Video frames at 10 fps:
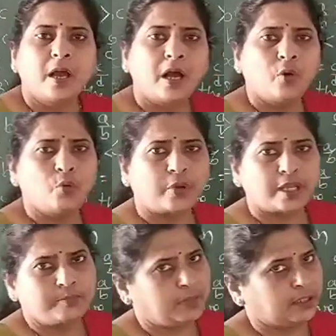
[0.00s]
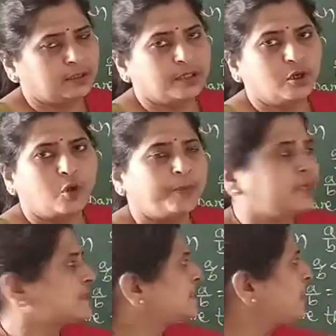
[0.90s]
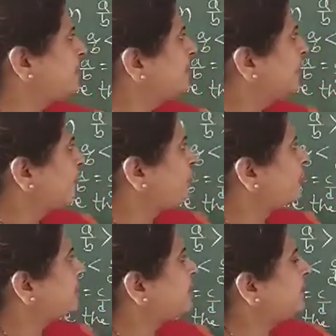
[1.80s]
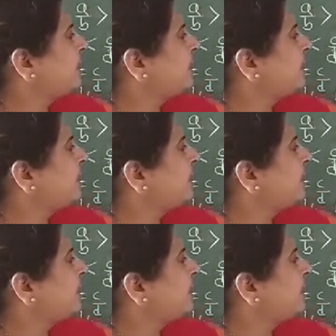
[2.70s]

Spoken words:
How we can make the denominator same? For that we